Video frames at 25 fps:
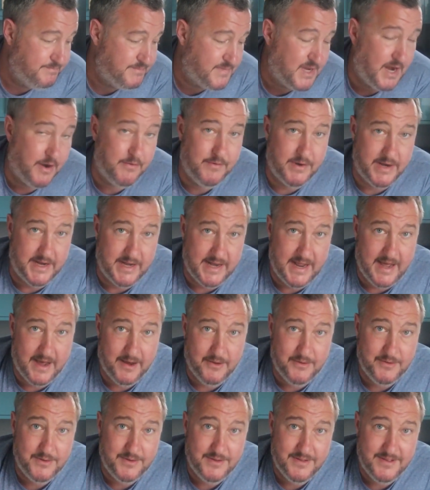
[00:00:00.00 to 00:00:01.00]
Currently
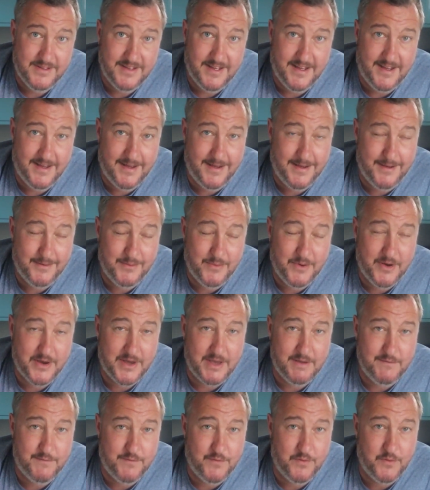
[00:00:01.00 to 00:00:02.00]
now,
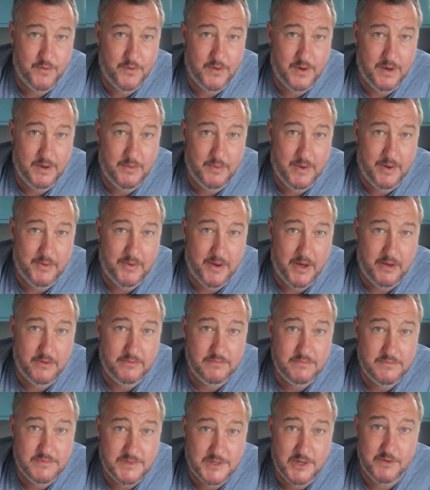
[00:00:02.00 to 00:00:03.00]
working for a
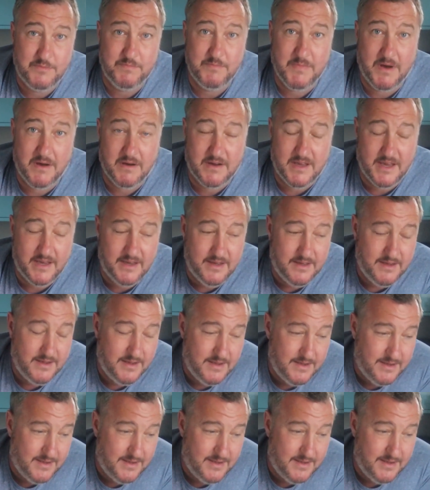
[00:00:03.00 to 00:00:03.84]
well-known supermarket